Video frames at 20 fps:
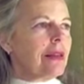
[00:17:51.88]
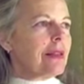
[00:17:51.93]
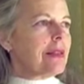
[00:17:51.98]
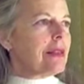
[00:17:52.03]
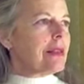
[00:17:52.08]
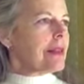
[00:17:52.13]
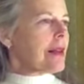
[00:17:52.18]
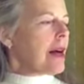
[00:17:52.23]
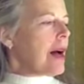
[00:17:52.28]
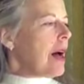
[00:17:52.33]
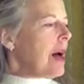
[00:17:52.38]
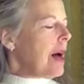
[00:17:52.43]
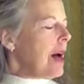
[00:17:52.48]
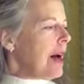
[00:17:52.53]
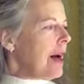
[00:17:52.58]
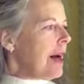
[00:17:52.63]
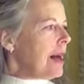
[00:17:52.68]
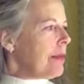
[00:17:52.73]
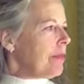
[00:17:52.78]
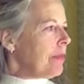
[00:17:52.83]
the
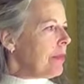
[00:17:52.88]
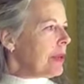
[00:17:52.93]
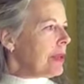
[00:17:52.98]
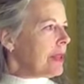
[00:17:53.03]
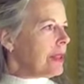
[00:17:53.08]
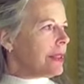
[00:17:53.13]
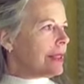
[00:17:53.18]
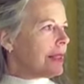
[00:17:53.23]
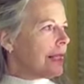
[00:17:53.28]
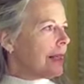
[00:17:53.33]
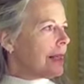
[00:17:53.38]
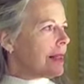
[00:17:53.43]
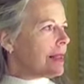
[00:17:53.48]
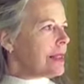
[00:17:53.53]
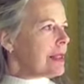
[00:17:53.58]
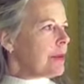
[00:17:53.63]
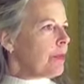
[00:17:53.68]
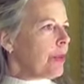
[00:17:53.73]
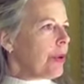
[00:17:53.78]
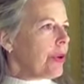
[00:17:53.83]
sky,
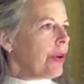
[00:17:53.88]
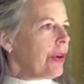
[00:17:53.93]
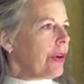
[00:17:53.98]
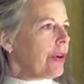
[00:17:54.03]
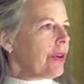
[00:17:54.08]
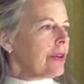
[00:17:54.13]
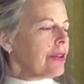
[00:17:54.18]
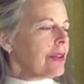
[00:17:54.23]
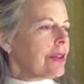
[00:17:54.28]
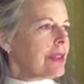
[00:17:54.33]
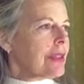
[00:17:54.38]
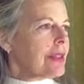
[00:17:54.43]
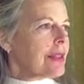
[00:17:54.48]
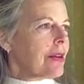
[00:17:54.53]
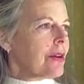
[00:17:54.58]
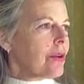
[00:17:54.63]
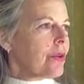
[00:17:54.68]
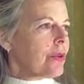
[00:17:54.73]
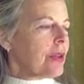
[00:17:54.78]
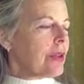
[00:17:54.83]
buildings, birds.
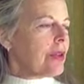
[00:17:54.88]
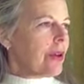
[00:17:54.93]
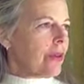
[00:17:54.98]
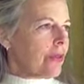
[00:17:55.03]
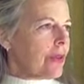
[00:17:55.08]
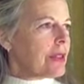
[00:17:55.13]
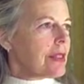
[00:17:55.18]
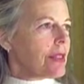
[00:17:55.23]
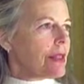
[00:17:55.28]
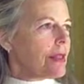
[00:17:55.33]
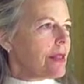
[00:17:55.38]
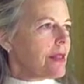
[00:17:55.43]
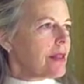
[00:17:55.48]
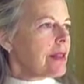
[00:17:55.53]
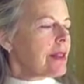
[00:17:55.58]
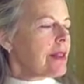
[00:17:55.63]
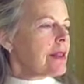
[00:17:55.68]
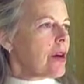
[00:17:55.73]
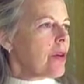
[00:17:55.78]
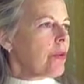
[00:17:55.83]
So, you know, this
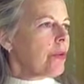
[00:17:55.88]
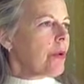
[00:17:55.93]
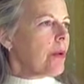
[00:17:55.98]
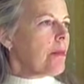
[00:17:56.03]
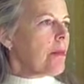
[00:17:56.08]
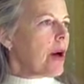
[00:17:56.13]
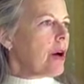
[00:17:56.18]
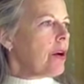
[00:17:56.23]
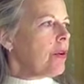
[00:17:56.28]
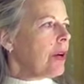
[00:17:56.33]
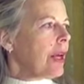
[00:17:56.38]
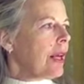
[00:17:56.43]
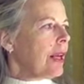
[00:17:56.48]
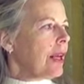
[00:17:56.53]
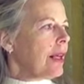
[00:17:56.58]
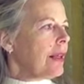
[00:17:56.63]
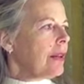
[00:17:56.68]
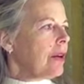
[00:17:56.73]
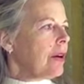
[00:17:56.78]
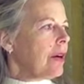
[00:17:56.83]
isn't so remote
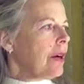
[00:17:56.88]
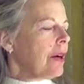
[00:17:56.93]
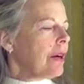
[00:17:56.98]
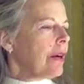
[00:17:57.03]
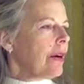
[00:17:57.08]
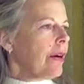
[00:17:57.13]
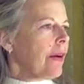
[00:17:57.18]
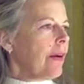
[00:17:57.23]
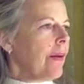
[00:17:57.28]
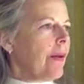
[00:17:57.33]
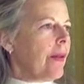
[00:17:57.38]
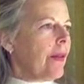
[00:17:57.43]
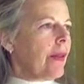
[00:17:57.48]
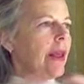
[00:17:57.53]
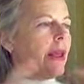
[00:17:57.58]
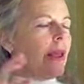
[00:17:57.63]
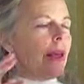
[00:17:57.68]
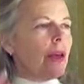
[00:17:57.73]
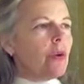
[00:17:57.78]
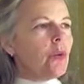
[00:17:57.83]
any longer.
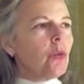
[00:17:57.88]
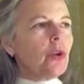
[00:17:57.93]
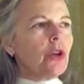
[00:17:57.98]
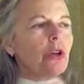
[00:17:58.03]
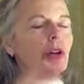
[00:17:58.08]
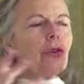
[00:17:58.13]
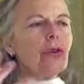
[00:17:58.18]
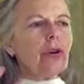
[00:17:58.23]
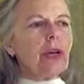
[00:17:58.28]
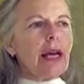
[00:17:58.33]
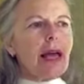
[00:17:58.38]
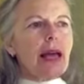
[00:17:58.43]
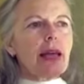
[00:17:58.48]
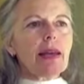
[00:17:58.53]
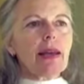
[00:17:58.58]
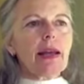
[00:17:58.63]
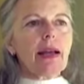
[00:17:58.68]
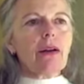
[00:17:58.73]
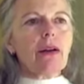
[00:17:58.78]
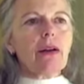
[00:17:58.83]
And we're
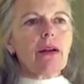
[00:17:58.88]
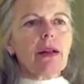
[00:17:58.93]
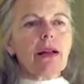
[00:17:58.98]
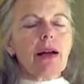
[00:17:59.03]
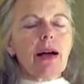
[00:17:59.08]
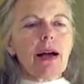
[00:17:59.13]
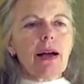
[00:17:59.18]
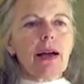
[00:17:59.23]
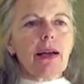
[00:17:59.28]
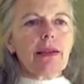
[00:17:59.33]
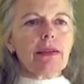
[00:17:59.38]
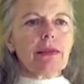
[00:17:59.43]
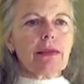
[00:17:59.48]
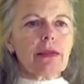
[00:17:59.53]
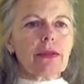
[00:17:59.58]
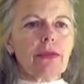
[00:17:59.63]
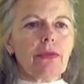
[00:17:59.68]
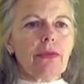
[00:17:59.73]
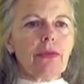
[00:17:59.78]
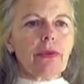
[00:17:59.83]
creating all
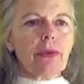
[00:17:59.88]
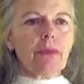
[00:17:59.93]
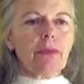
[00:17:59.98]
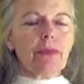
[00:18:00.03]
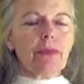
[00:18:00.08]
kinds of